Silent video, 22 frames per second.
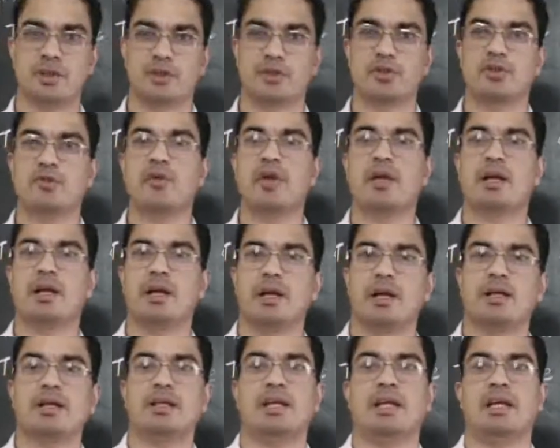Should we
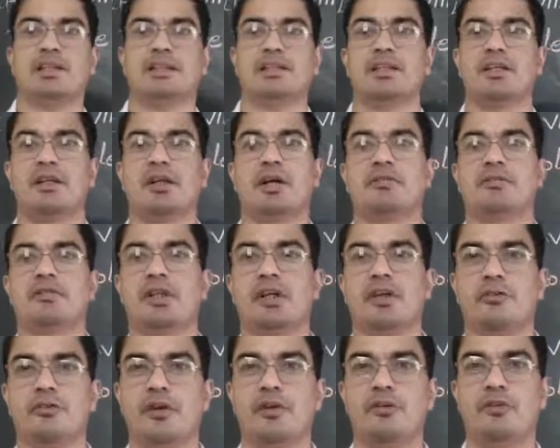conduct election
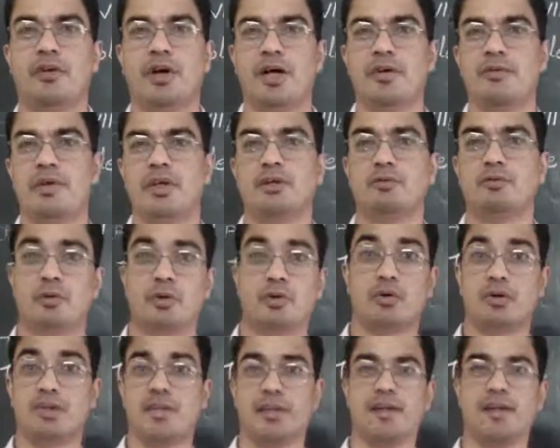after every 5 years?
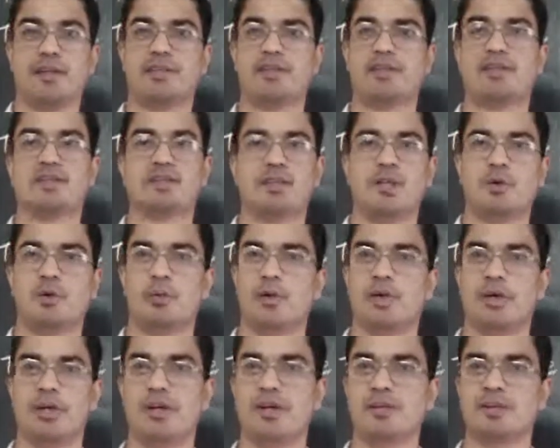Because elections are
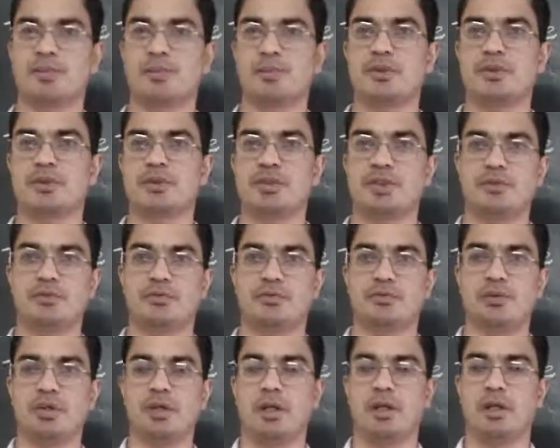very
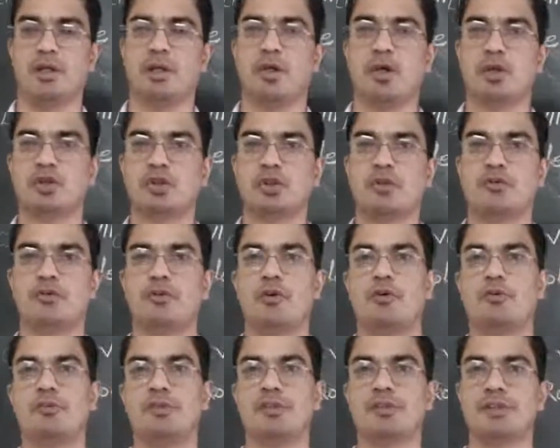expensive. Lot of
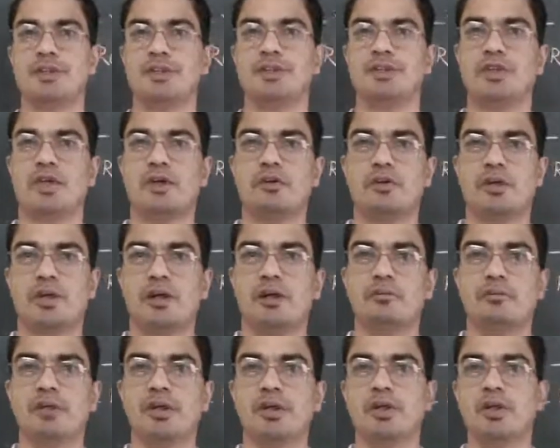officers have to
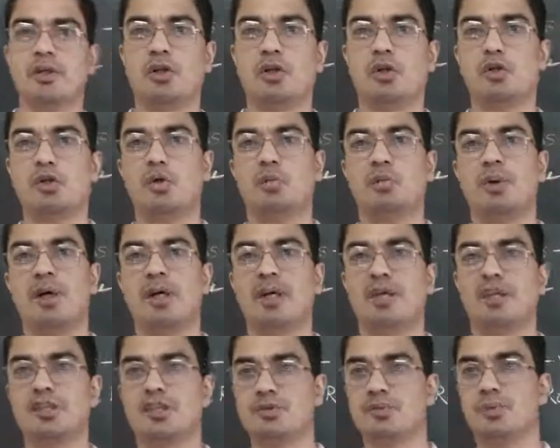come lot of
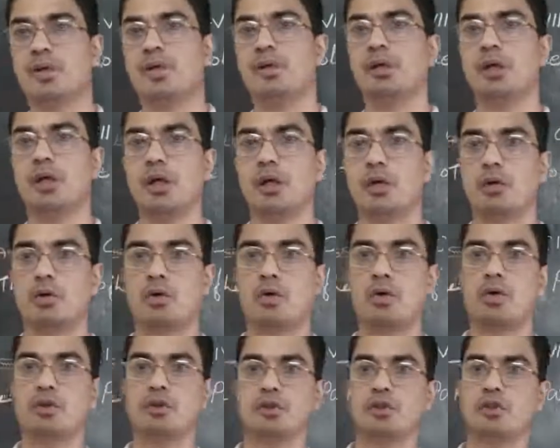money is spent,
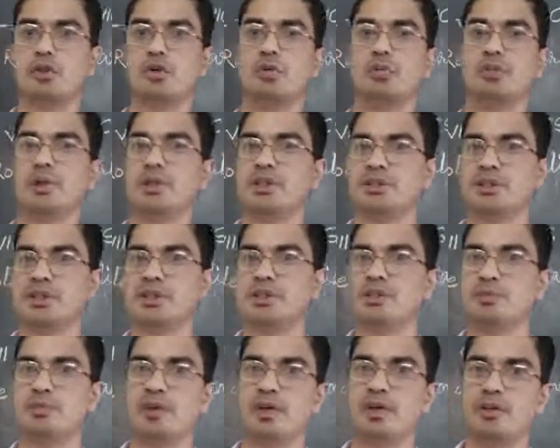crores of rupees
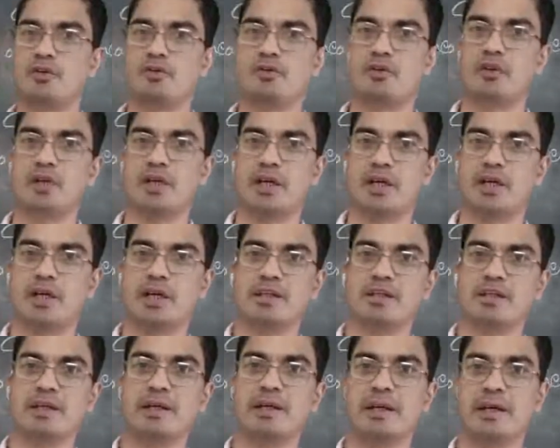is spent for
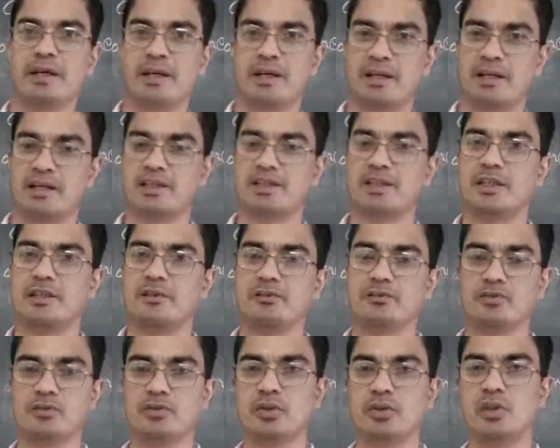conducting an election.
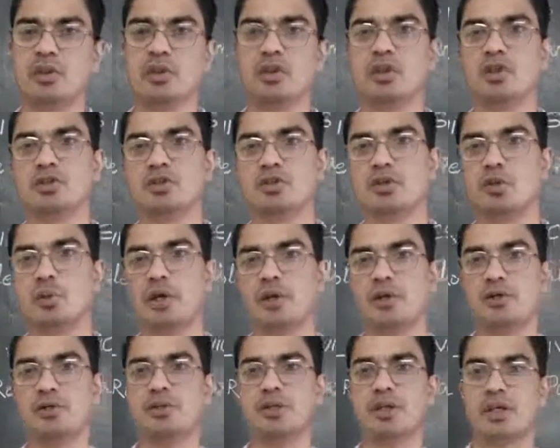So
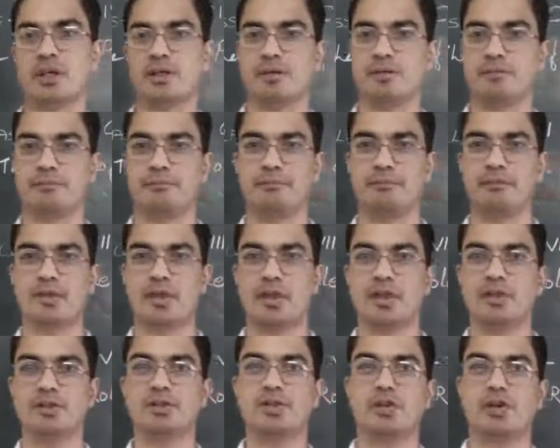what do you think?
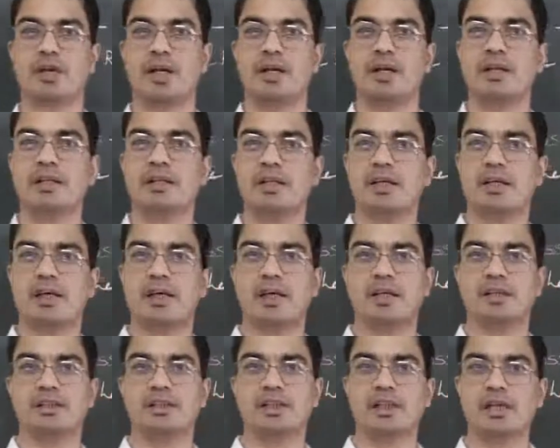Instead of conducting
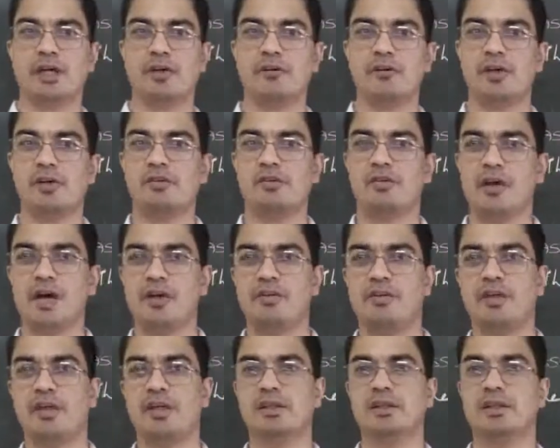election every
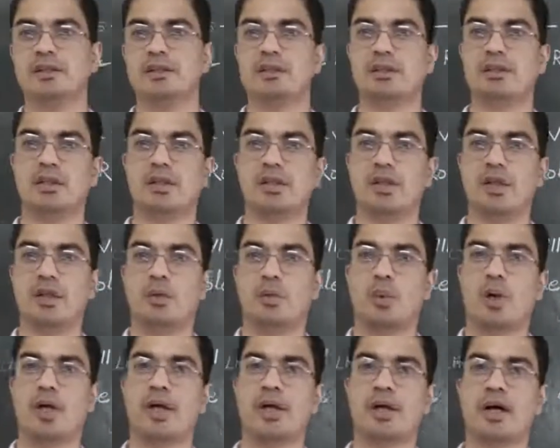5 years,
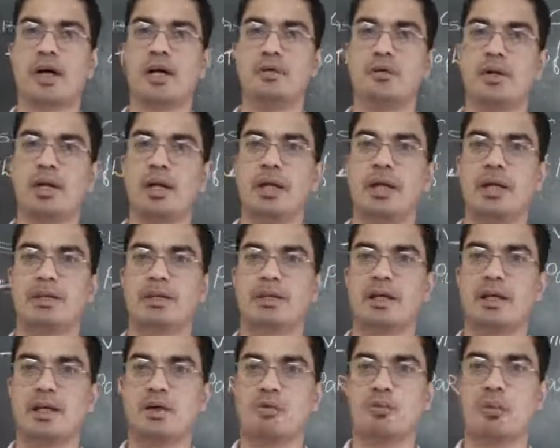why can't we elect
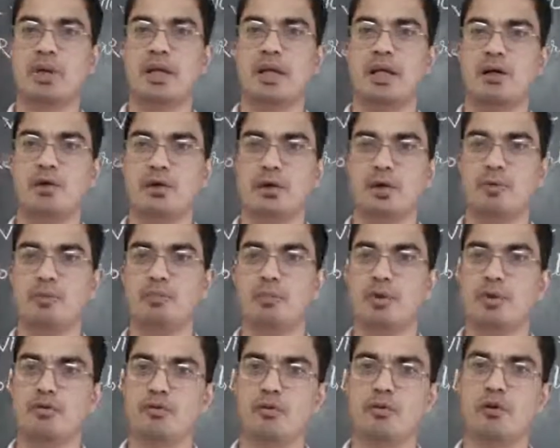an MLA or
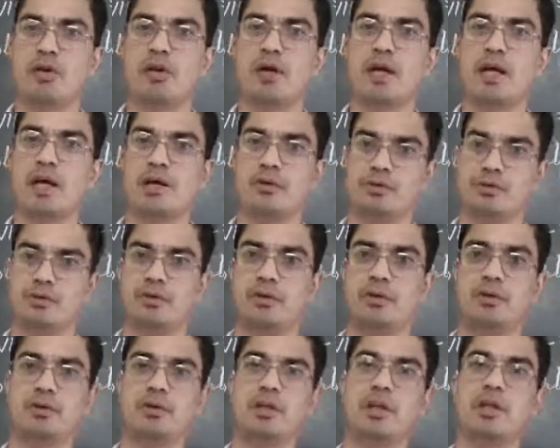MP for
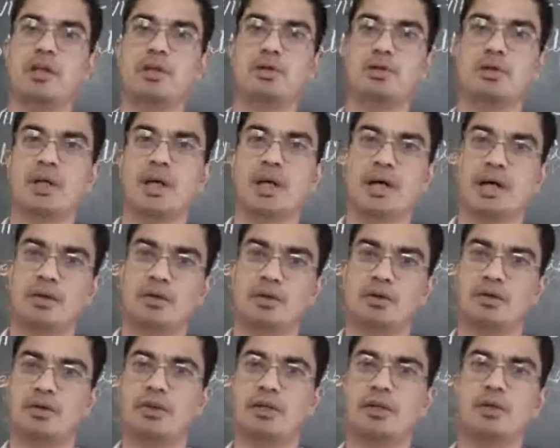life? Till you die
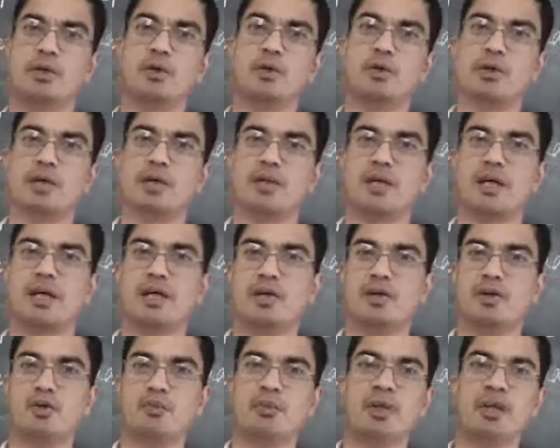or till you
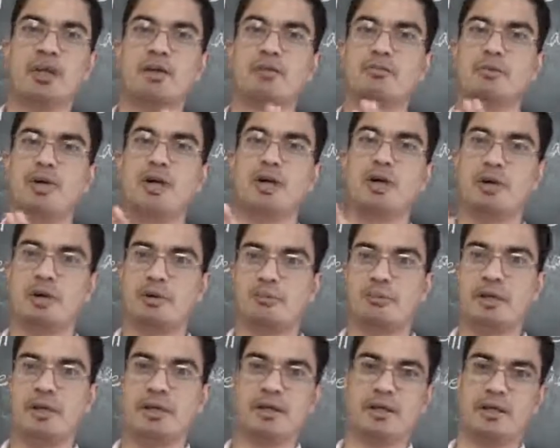retire, you become our
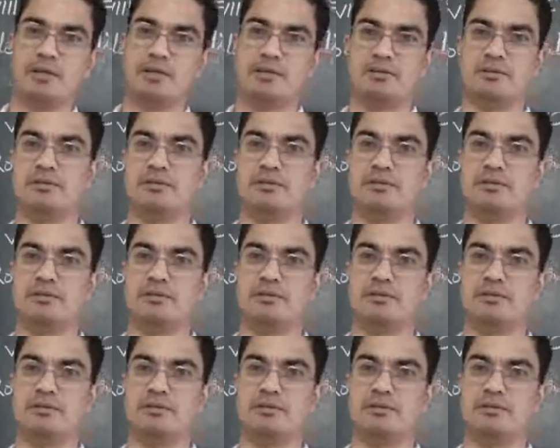MLA.